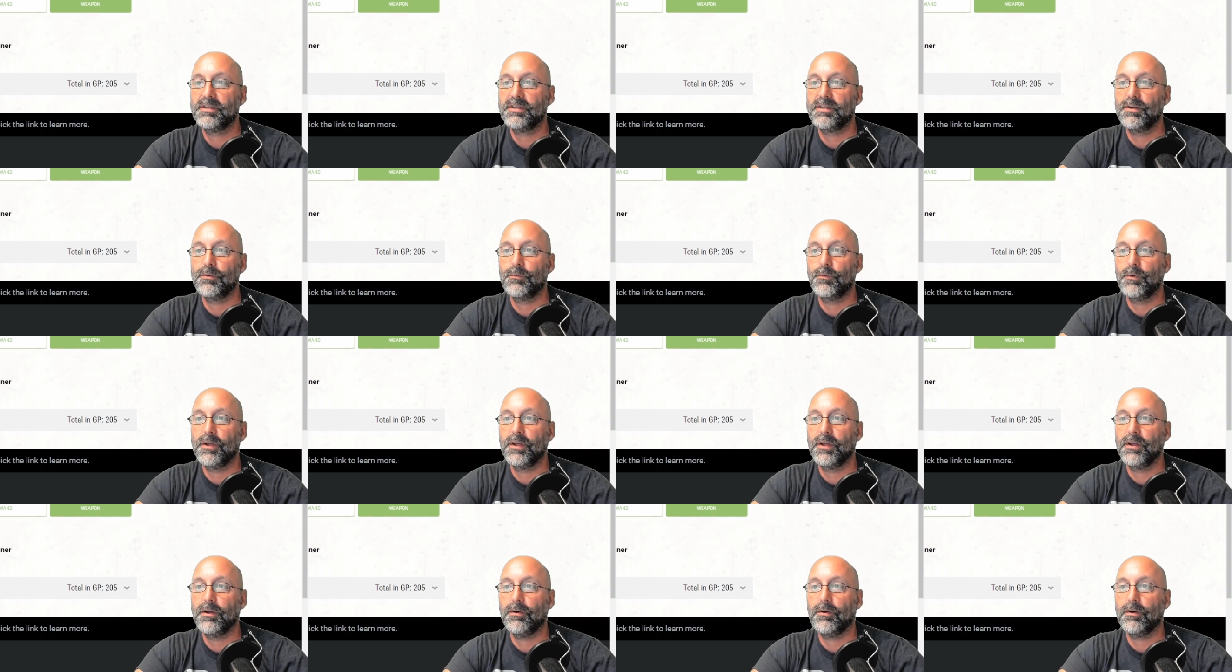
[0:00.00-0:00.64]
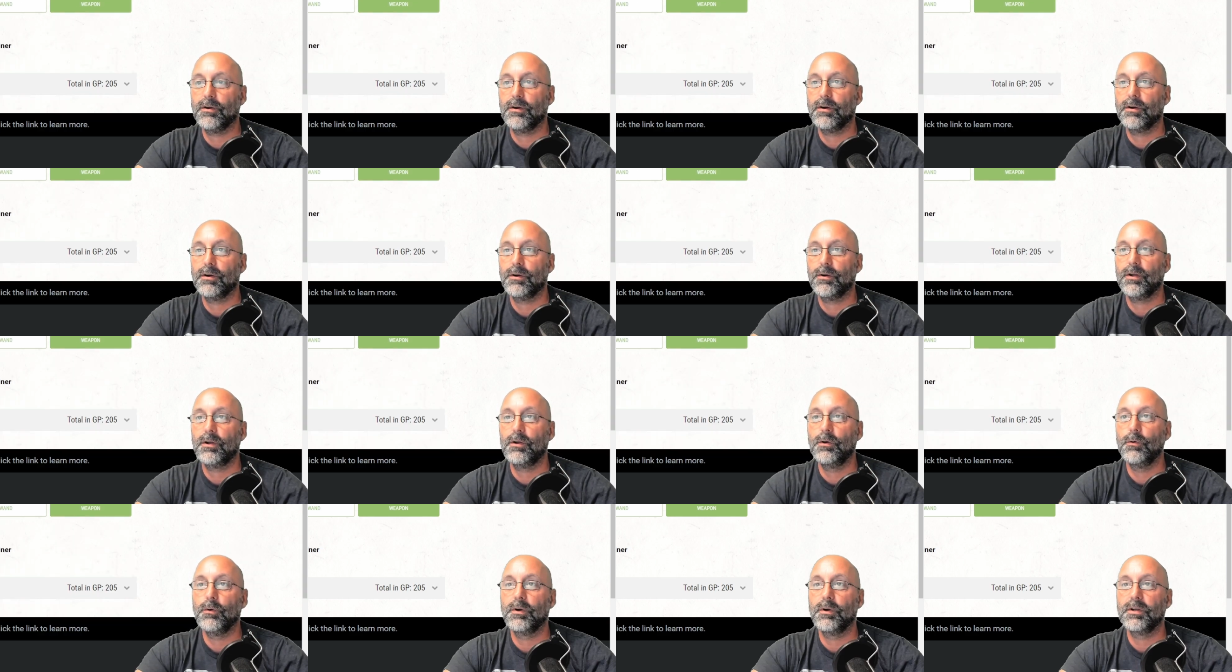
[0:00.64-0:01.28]
that we are
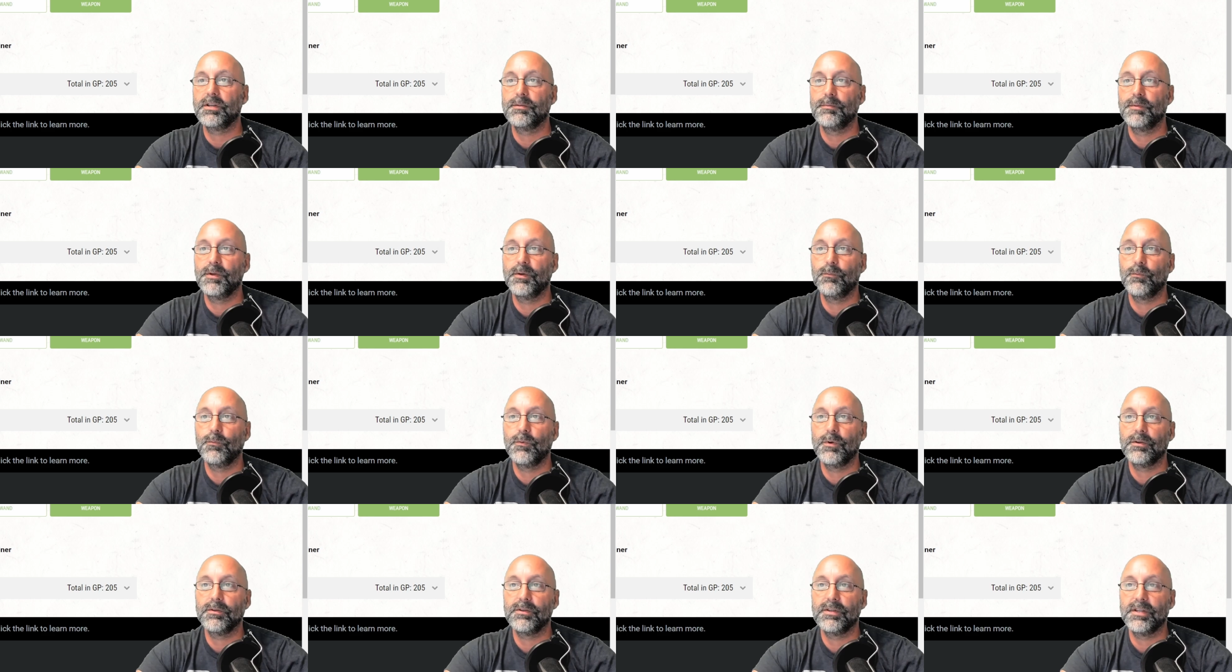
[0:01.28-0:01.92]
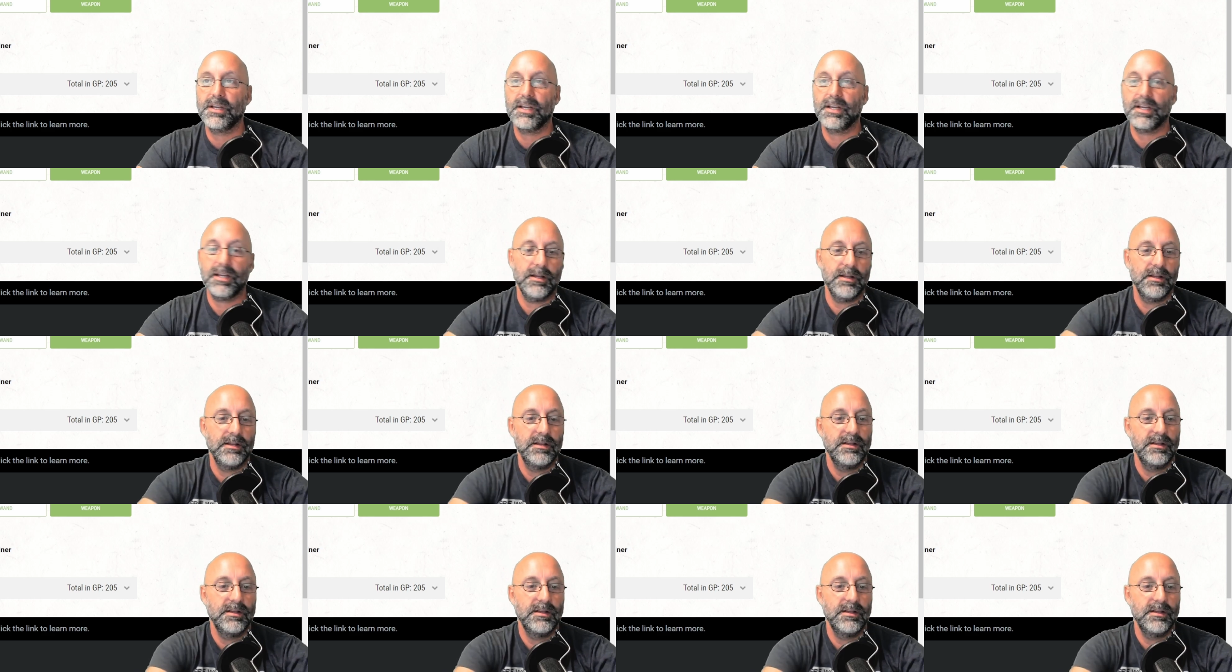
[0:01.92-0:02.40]
going to be wielding.